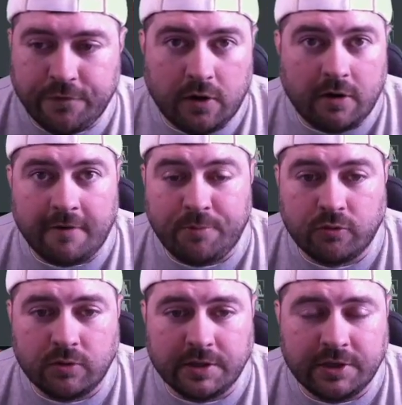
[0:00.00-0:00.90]
far I've
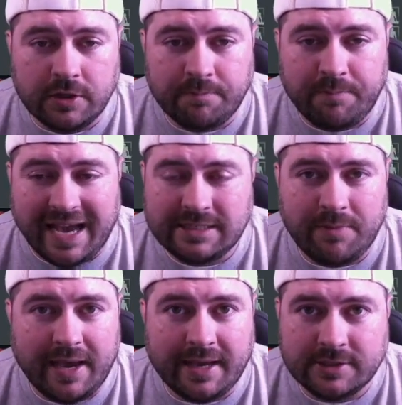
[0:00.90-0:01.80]
pulled really good
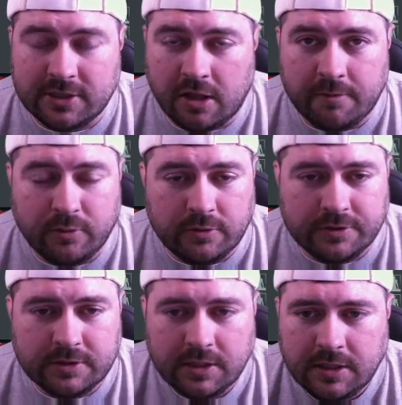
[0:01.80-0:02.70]
back-to-back solid
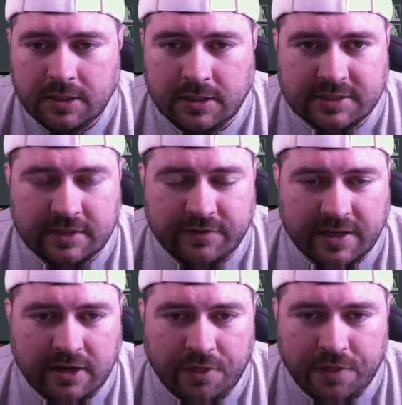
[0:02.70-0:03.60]
pulls. Let's see if I
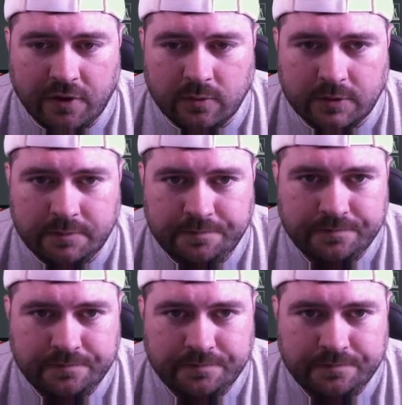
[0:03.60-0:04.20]
can get a third one.